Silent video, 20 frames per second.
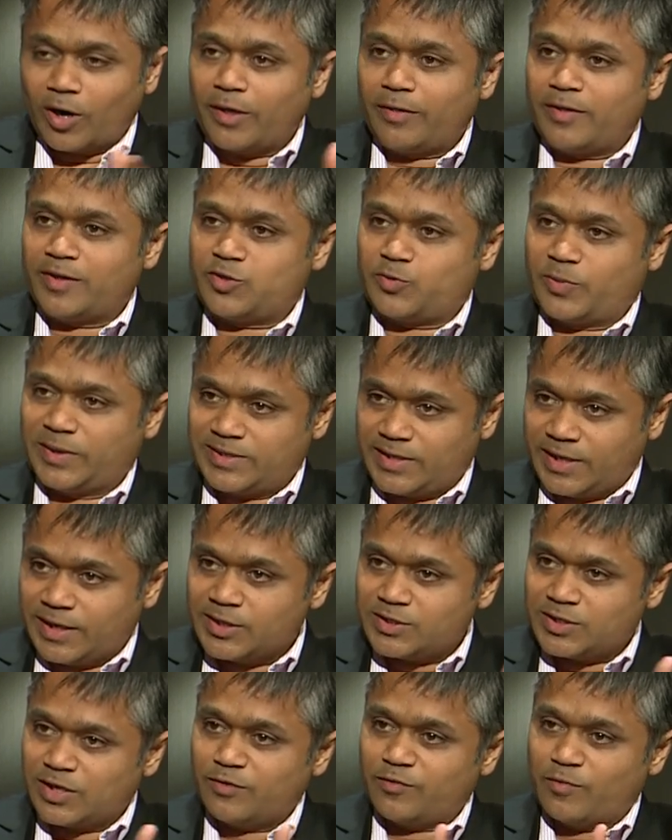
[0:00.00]
is expressing
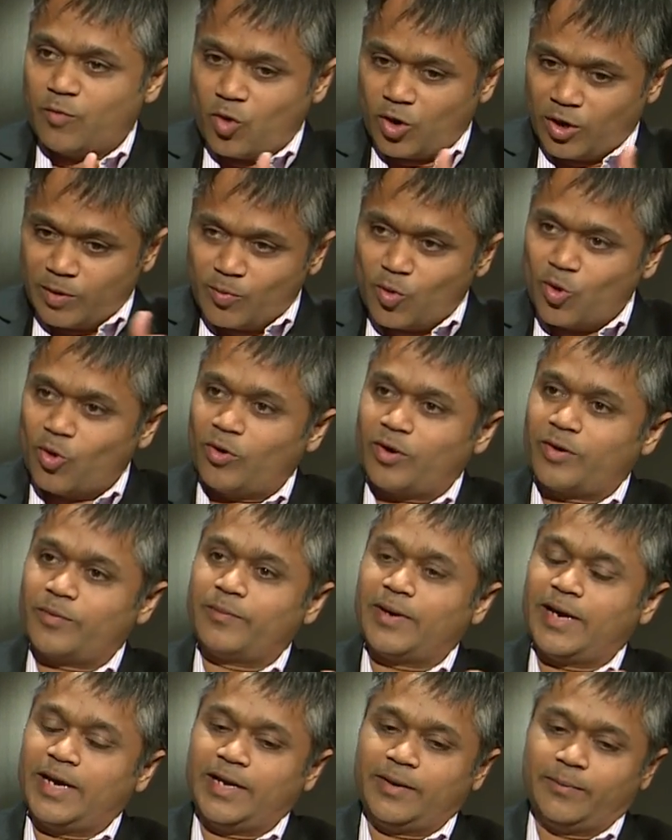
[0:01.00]
itself more and more
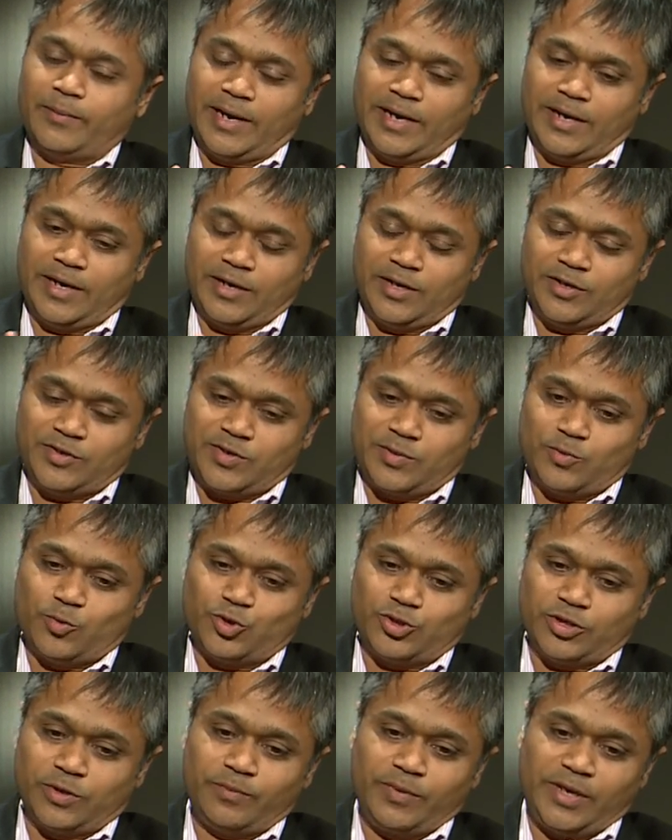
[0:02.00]
by
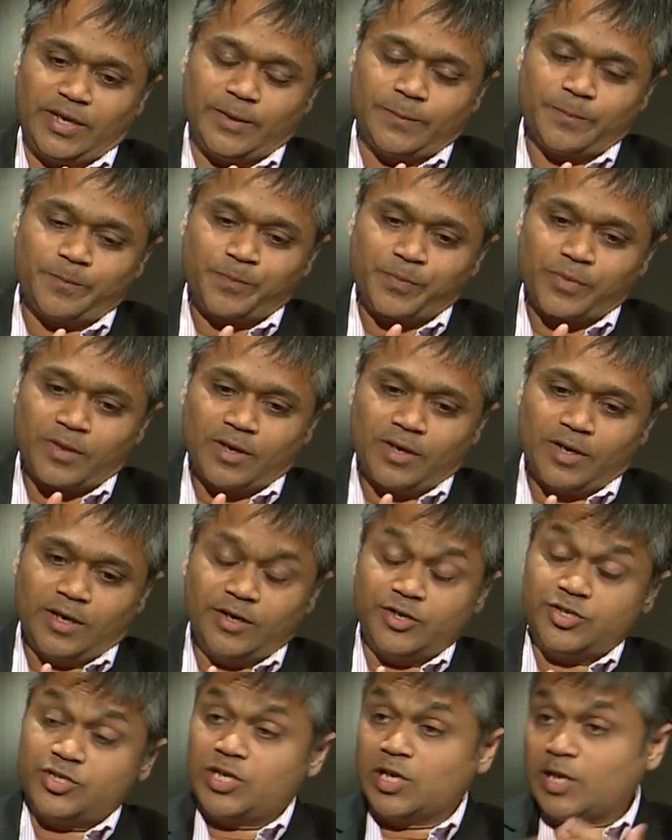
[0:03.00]
distribution being
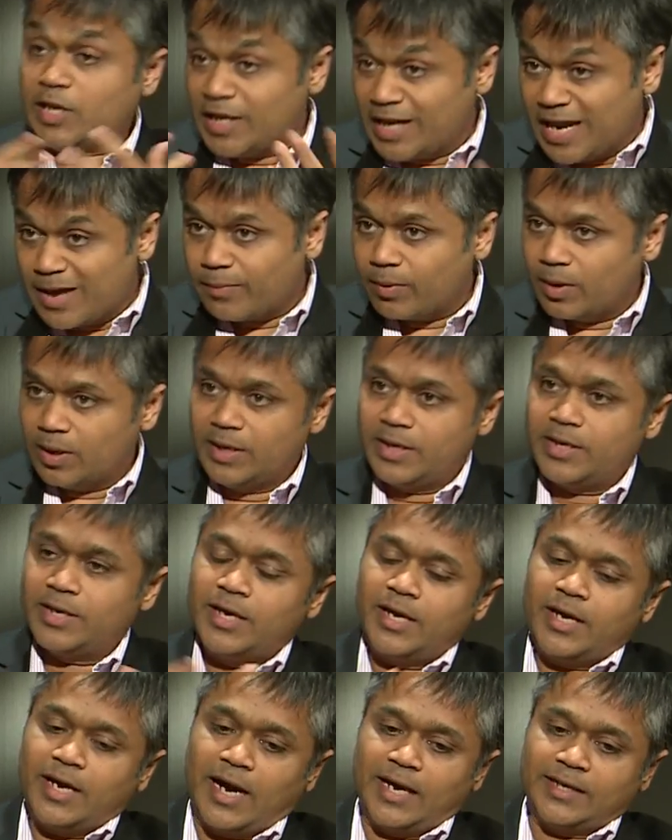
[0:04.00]
digitally enabled,
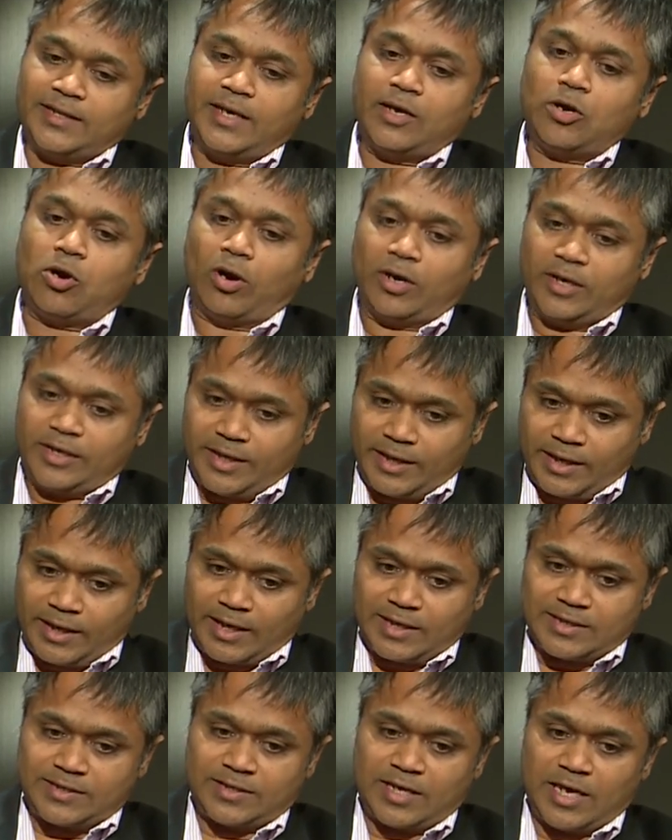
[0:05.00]
I think content
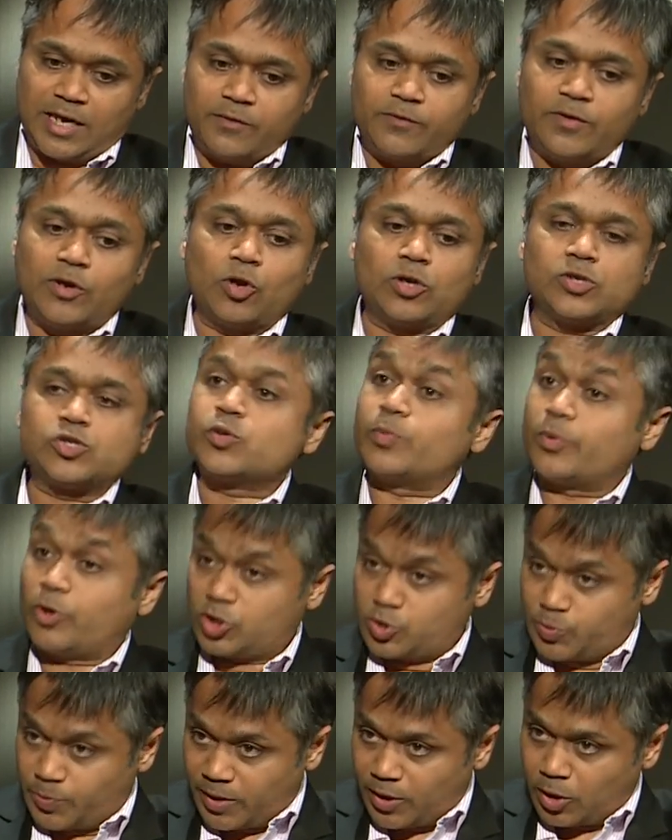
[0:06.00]
as king will also
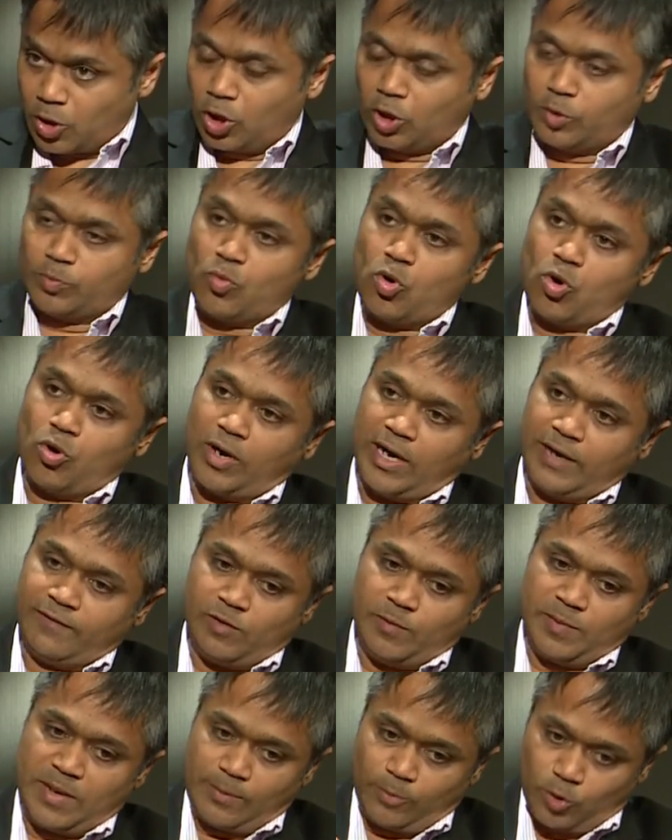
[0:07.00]
prosper a lot more and will
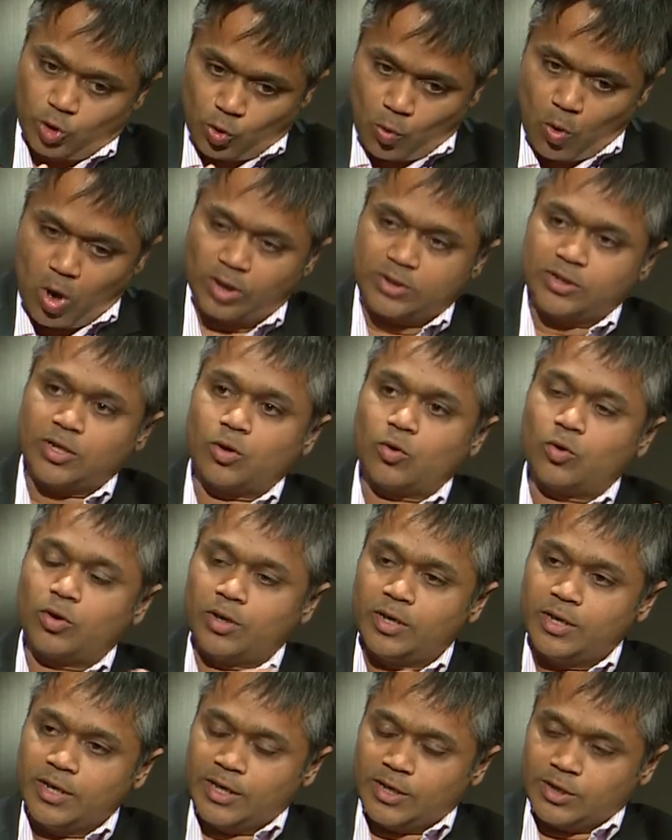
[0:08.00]
be able to walk the road
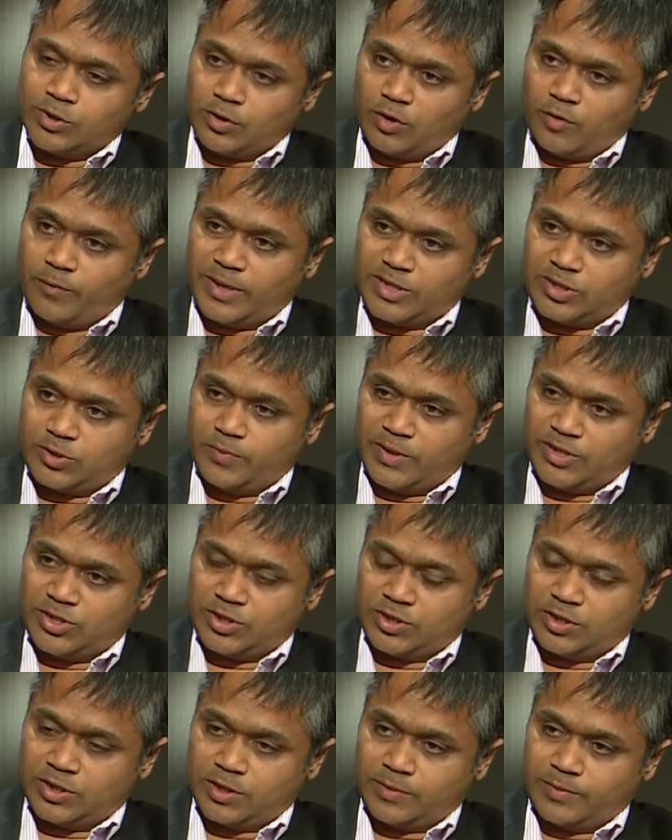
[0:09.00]
sort of
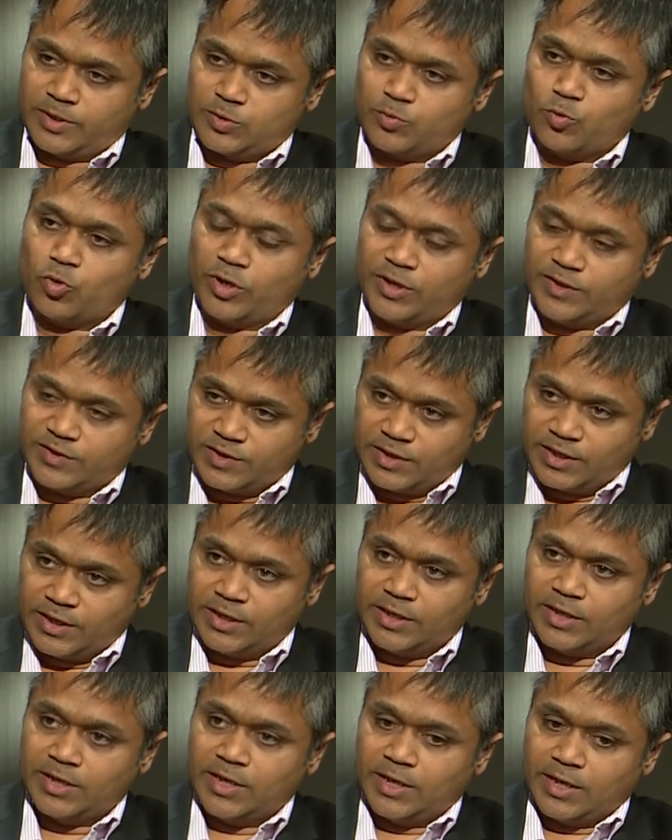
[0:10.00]
much more easily
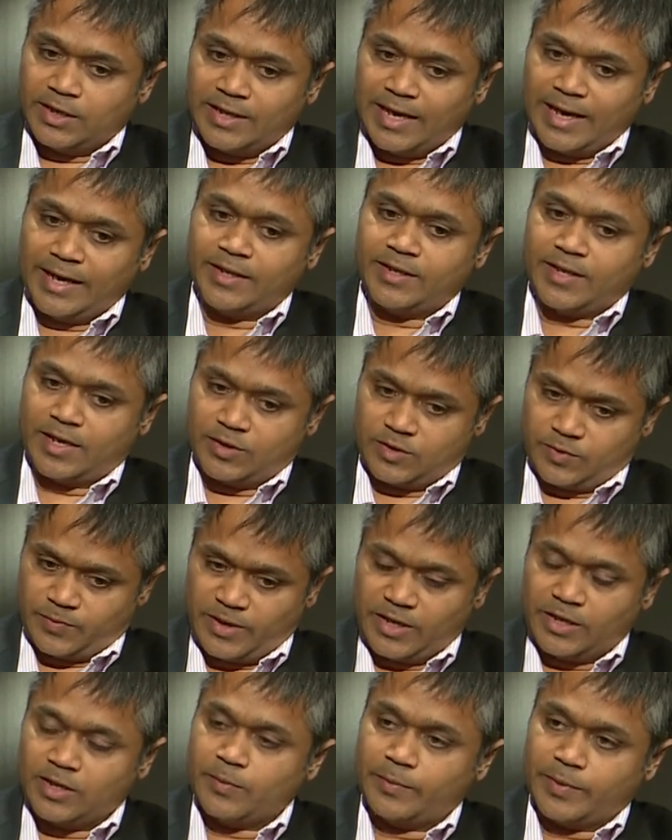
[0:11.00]
than it has
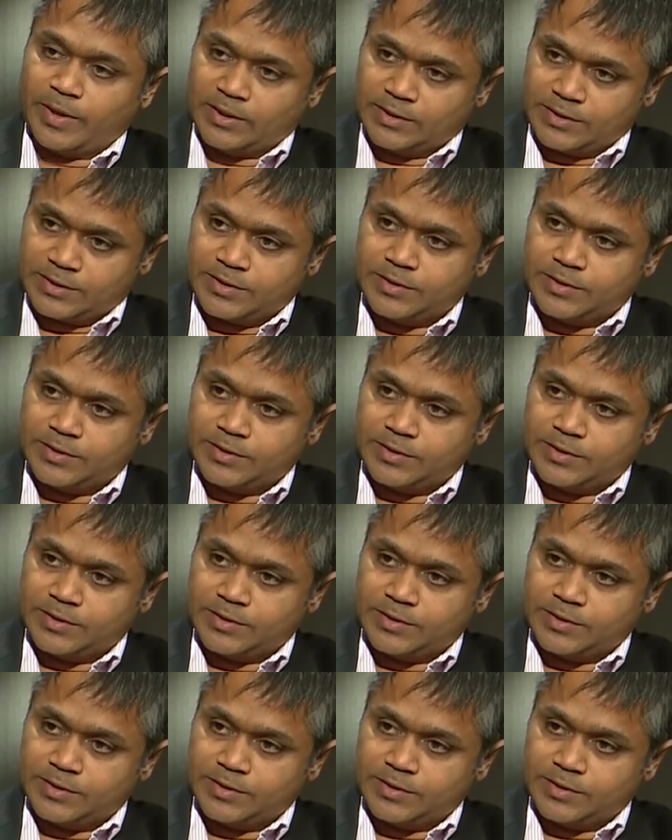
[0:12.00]
been in the past.